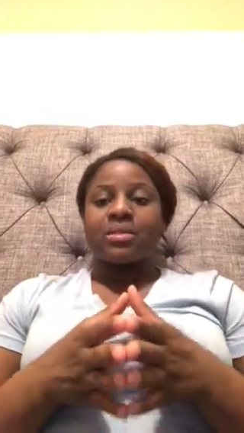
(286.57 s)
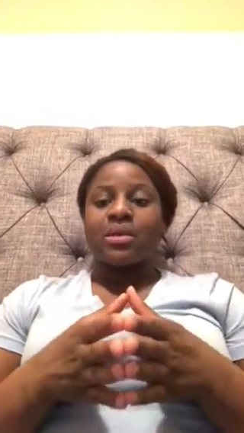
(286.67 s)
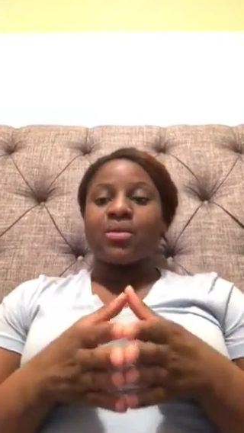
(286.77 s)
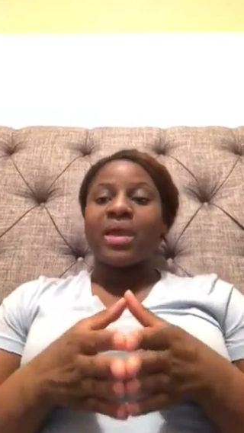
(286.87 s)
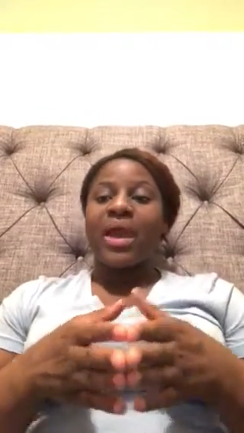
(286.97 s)

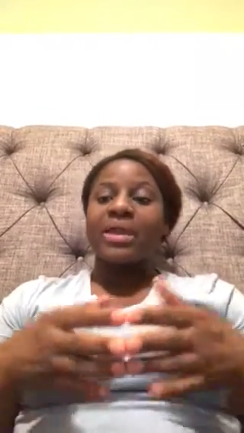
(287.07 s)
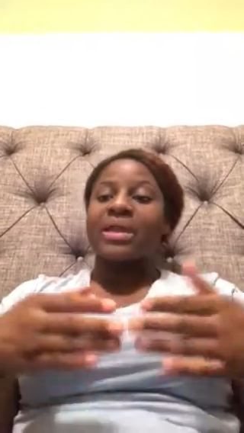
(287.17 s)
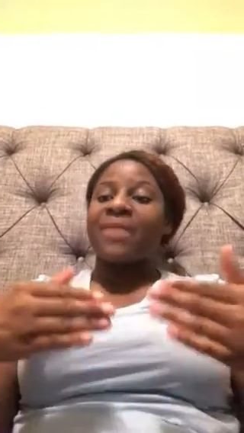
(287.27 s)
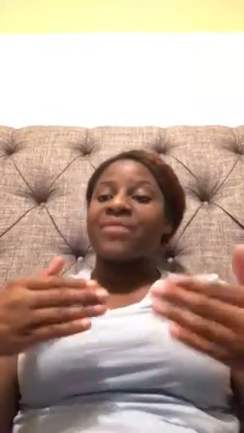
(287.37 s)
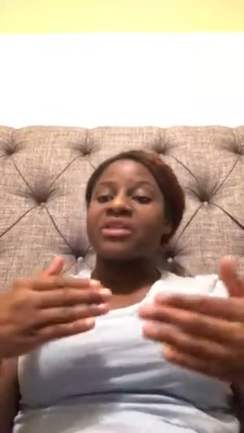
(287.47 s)

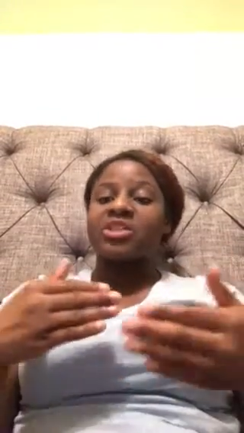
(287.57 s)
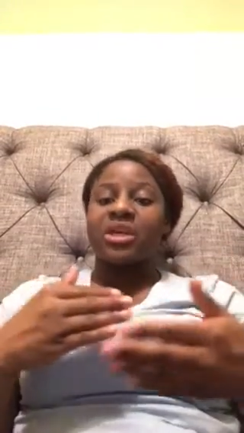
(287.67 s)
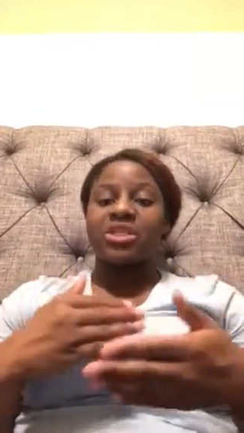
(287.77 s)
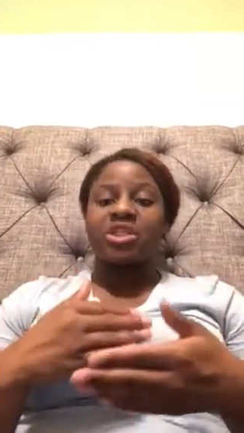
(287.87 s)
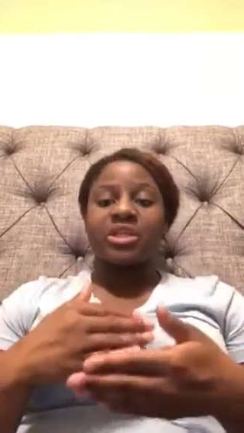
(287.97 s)
located at the
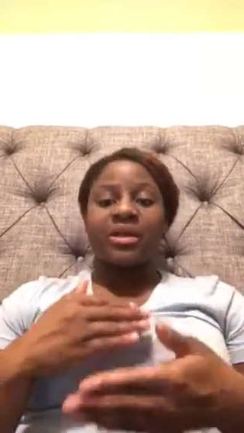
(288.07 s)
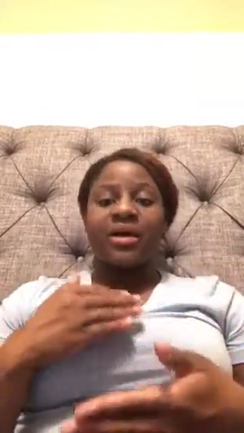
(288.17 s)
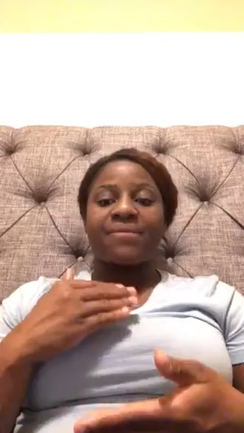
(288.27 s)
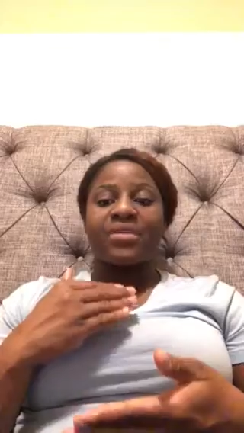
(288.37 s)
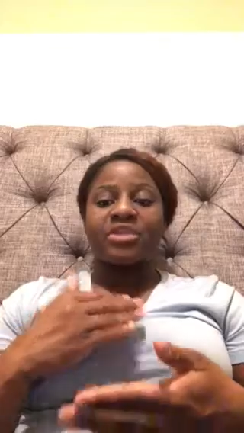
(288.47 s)
junction
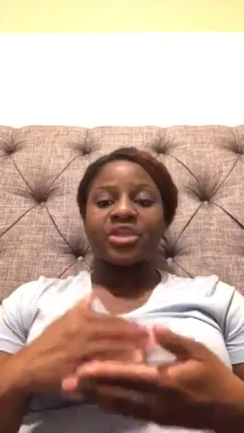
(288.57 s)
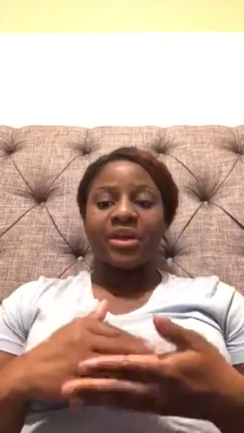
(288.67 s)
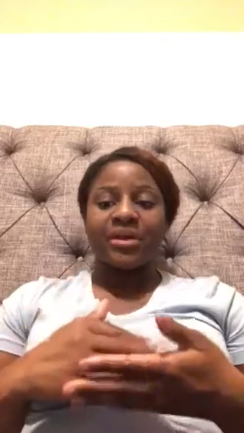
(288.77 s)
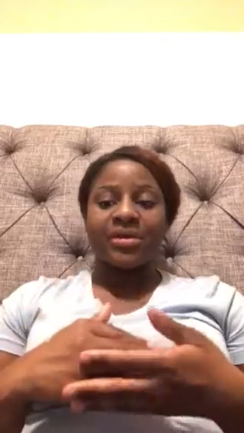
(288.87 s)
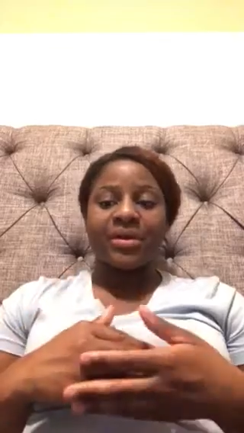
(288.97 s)
of the
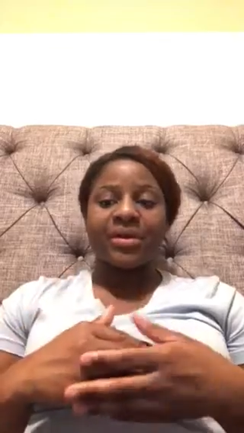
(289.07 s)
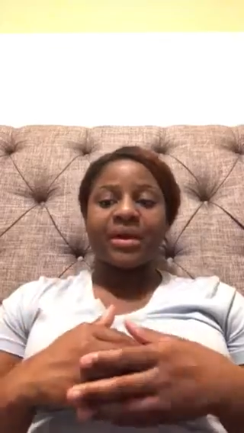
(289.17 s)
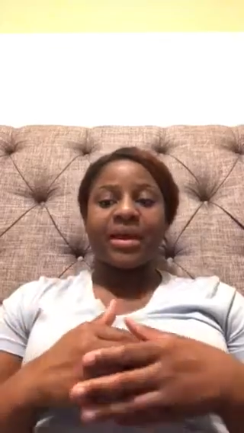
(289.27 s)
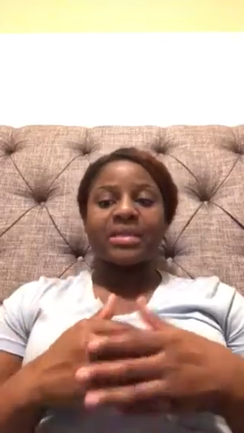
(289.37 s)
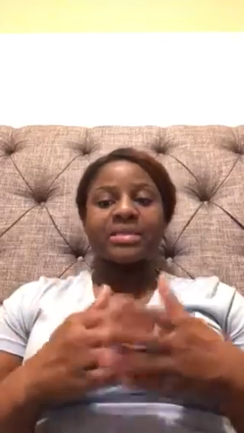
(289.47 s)

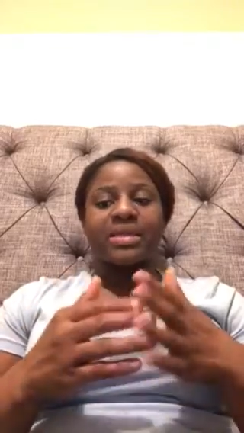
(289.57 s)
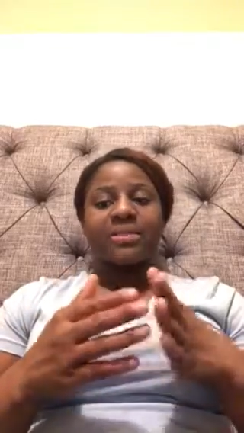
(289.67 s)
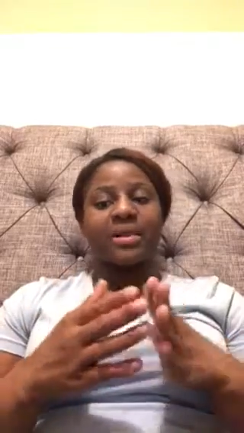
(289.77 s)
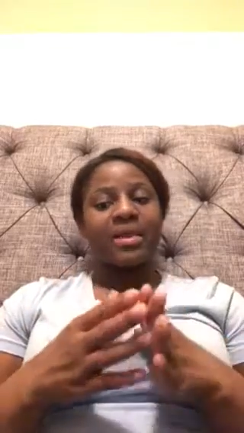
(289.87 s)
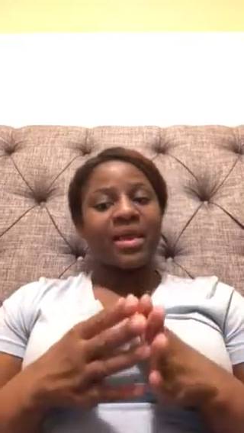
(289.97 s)
jugular and
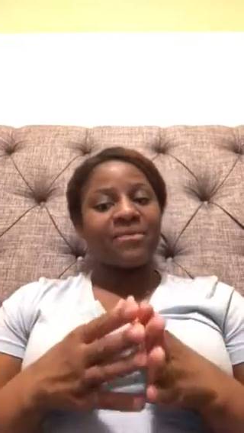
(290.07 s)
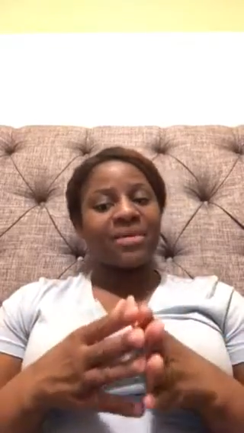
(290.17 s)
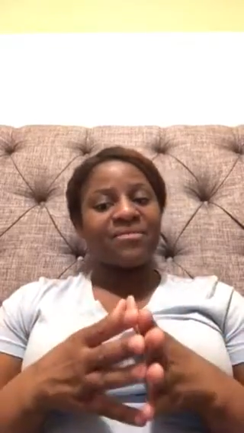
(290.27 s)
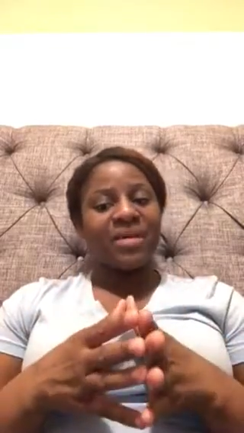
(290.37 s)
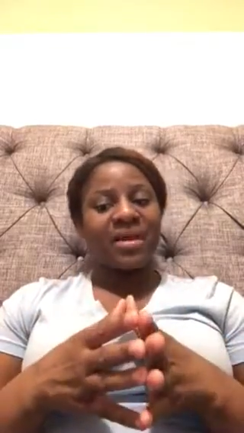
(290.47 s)

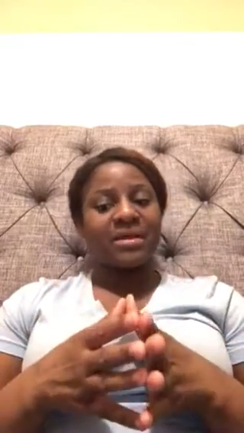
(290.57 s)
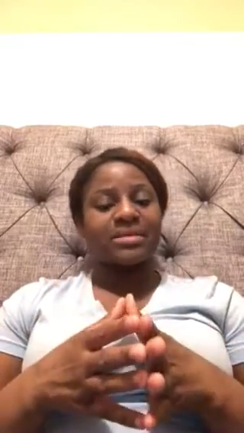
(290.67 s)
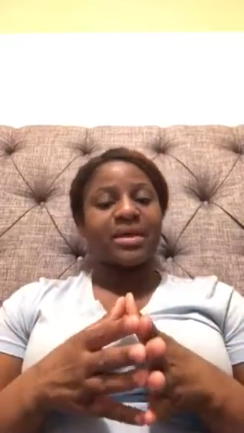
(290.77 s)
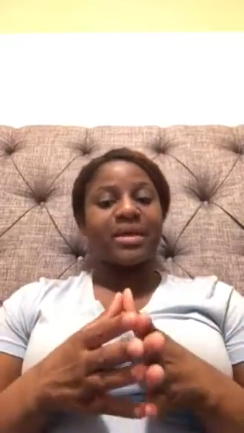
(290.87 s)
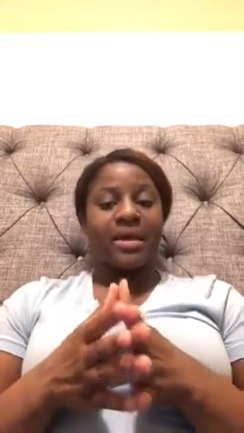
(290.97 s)
subclavian
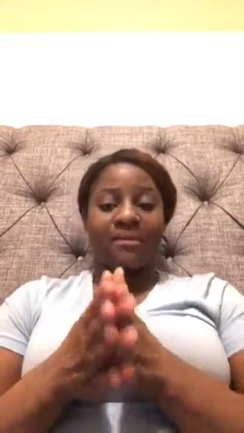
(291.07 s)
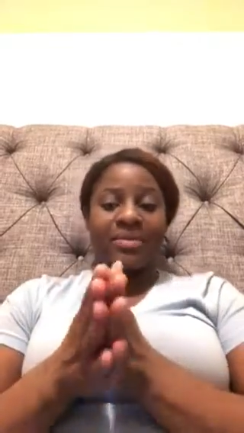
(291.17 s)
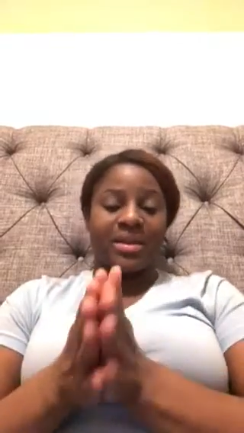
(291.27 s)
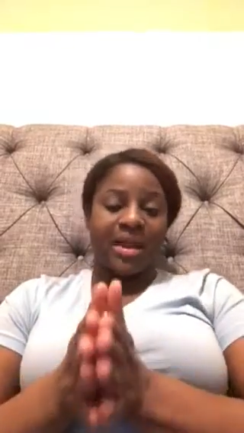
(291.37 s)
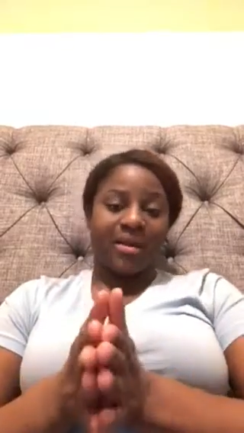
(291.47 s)
veins of
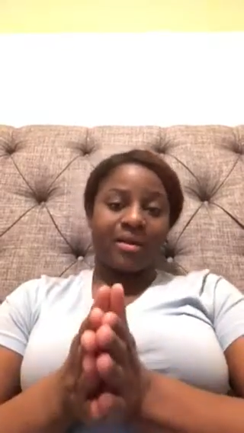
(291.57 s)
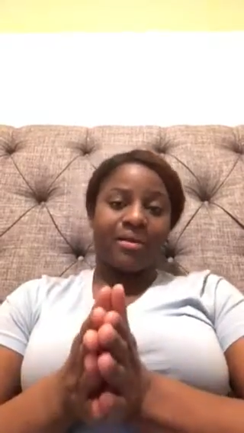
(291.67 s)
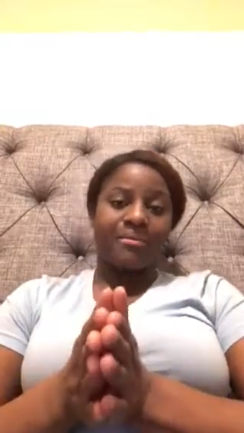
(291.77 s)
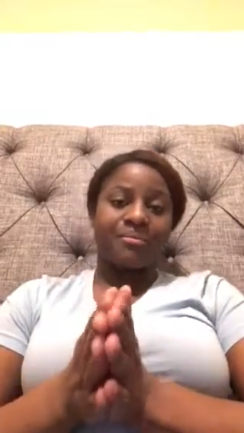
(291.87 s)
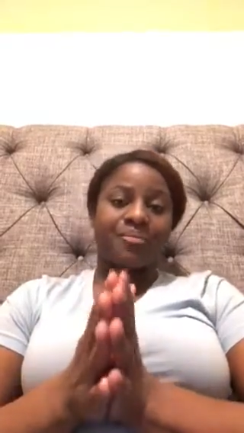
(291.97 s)
the neck.